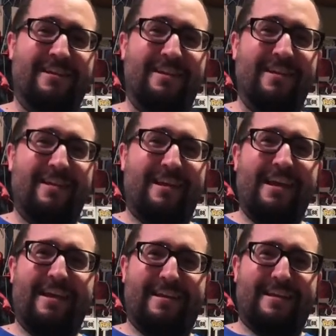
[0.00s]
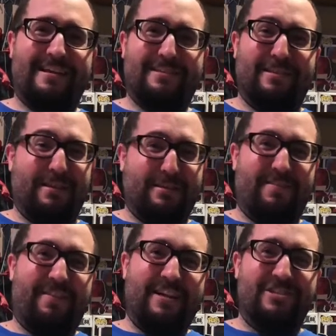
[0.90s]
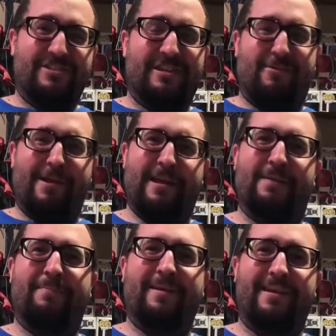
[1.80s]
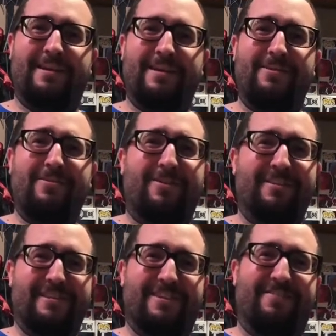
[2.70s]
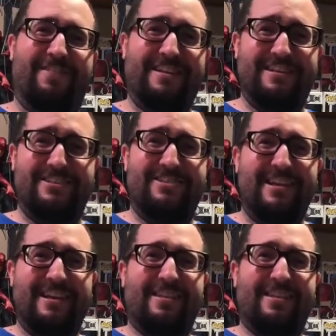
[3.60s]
Like, hey guys, the Avengers, like, wait a minute, you aren't the Avengers?